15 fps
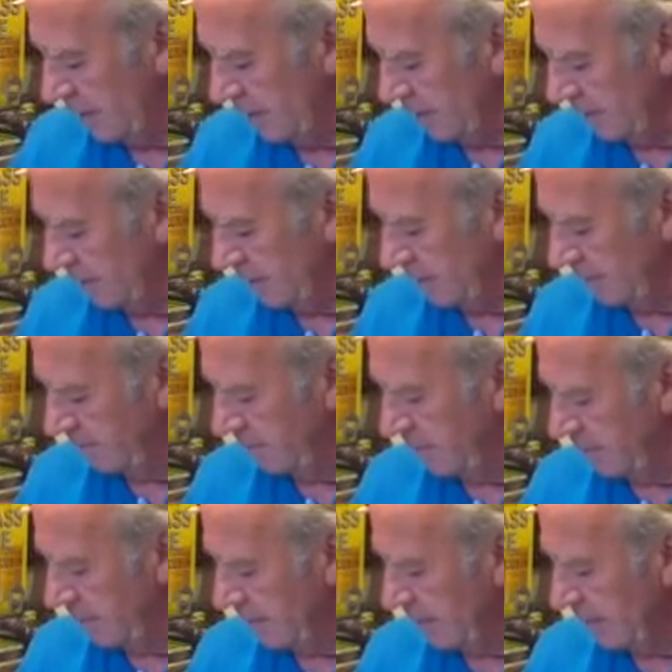and bird
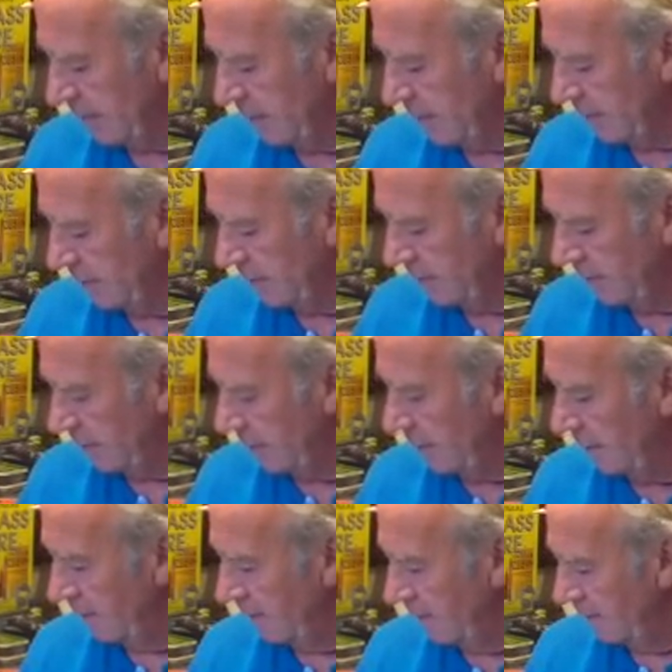boxes, and
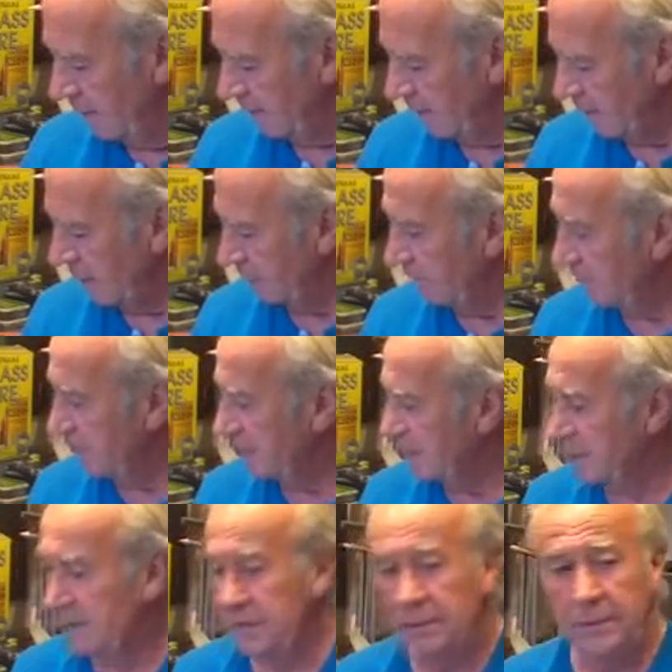I've got some
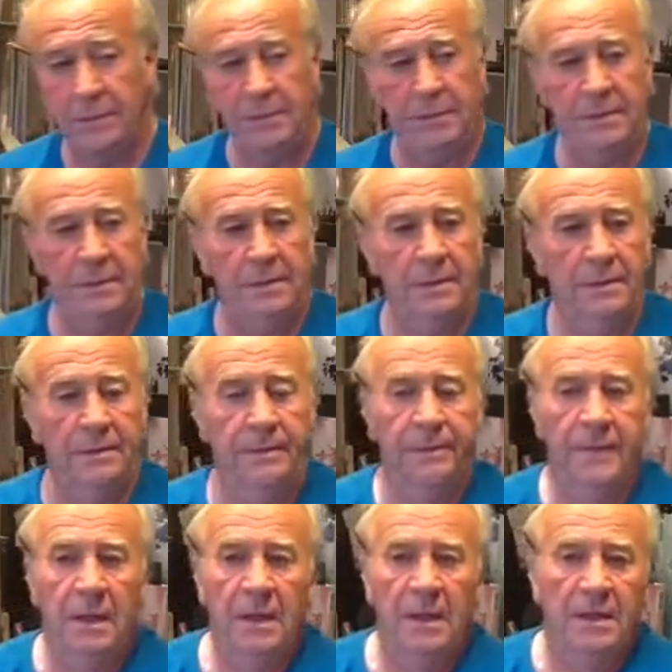feeders to do. It's
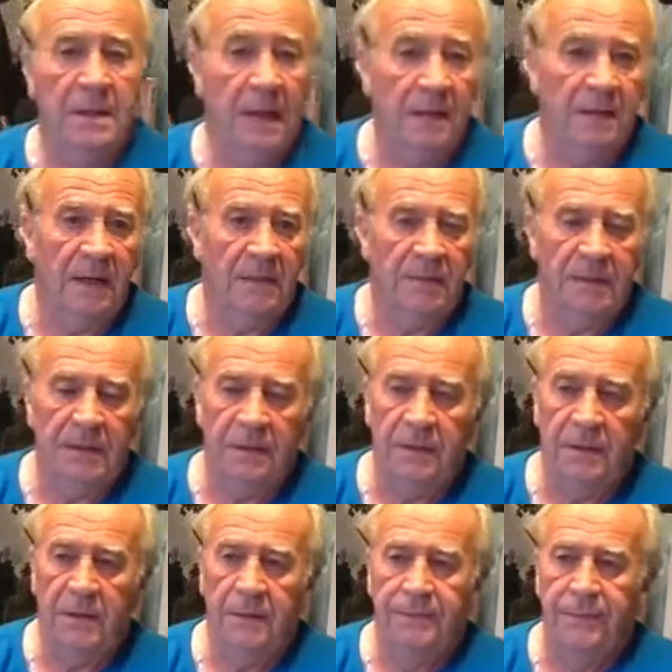that time of the
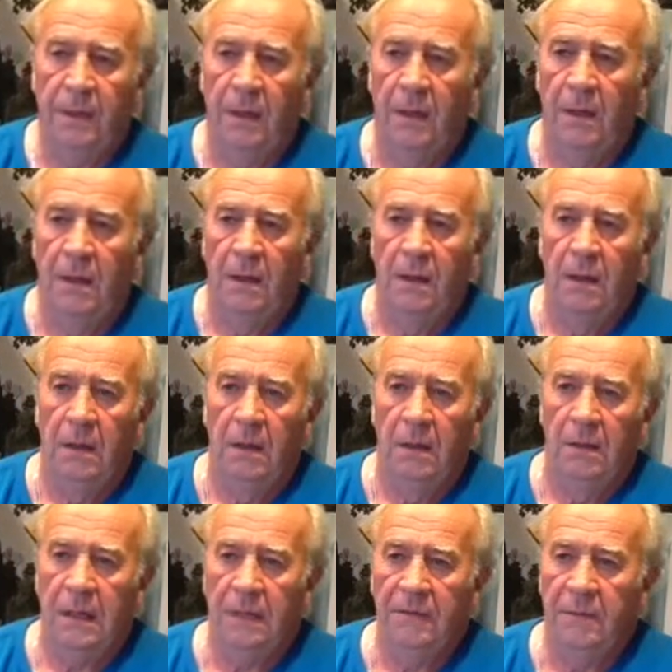year,
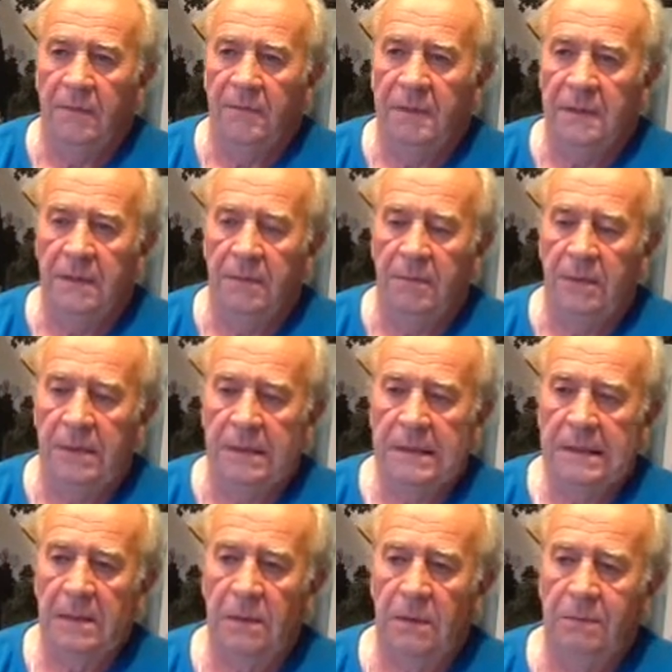time for feeding the birds.
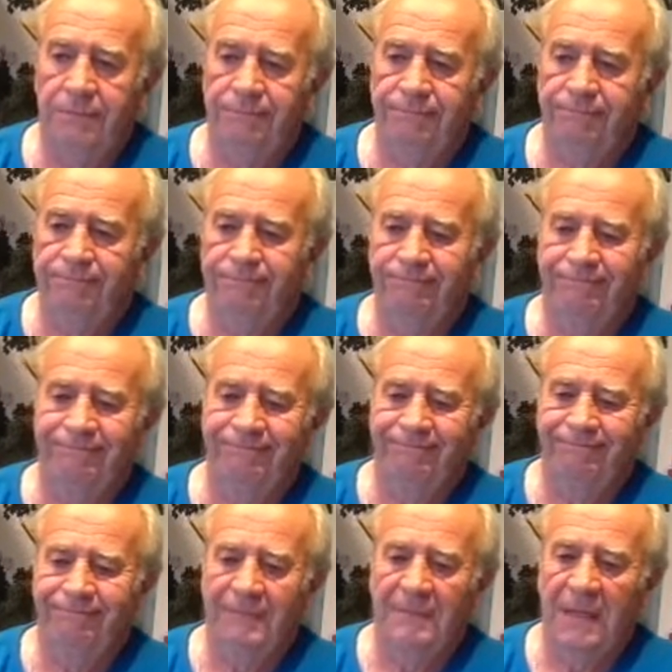So,
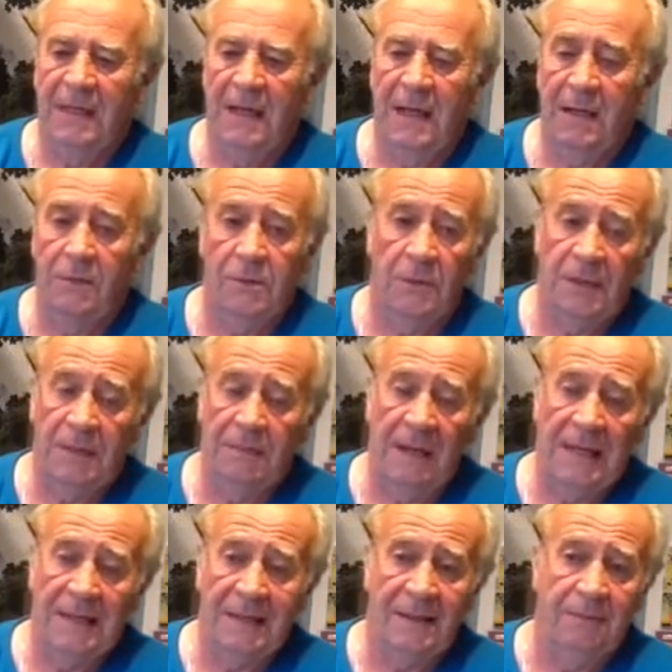and I was away
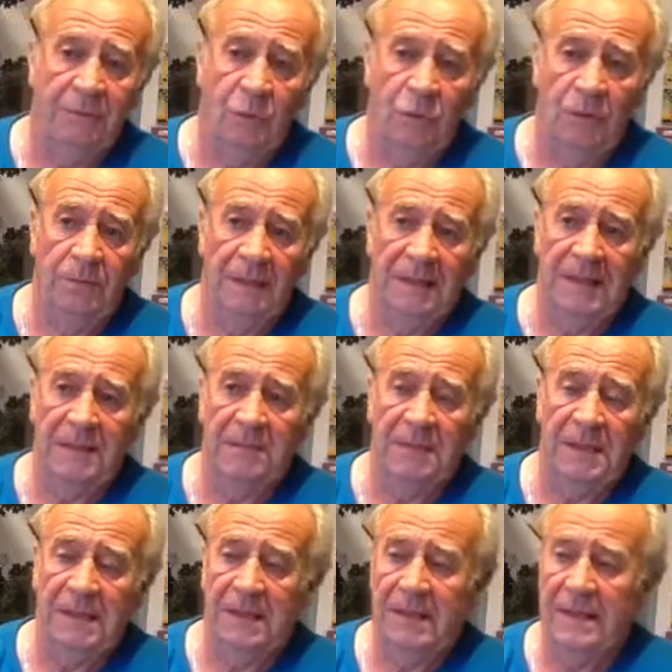buying some more bits and
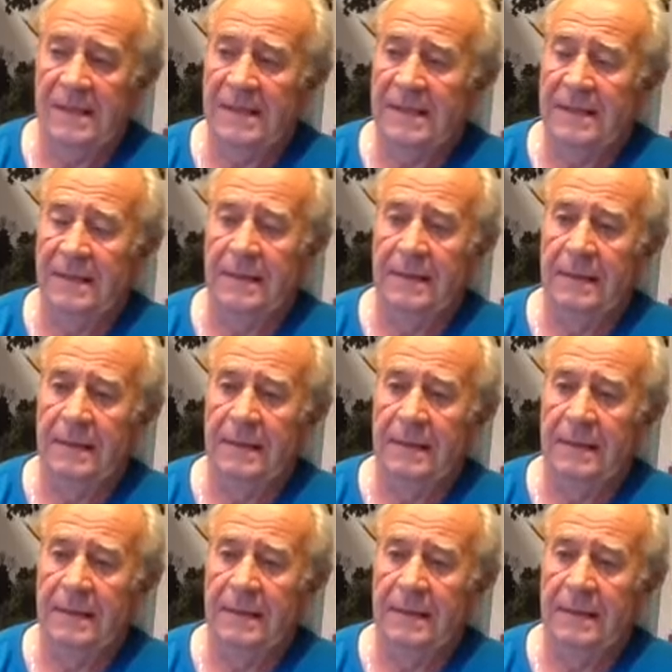pieces of cedar,